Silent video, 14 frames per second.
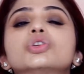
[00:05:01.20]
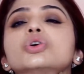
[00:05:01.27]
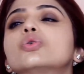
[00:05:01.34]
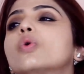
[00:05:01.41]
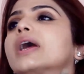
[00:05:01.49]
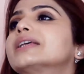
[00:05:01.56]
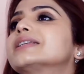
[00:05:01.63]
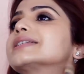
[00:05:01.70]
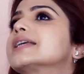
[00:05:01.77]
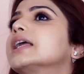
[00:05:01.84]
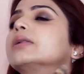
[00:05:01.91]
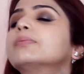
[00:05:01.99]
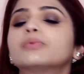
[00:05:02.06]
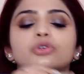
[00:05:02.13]
The rest
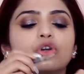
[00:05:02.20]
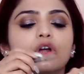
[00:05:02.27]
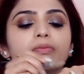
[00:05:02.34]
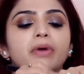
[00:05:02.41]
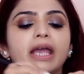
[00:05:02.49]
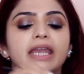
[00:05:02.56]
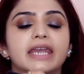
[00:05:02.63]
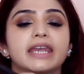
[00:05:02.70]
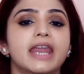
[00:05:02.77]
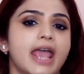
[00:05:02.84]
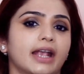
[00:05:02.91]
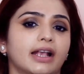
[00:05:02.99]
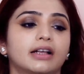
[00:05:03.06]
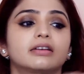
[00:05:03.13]
I'll put on my
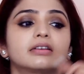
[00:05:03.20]
neck.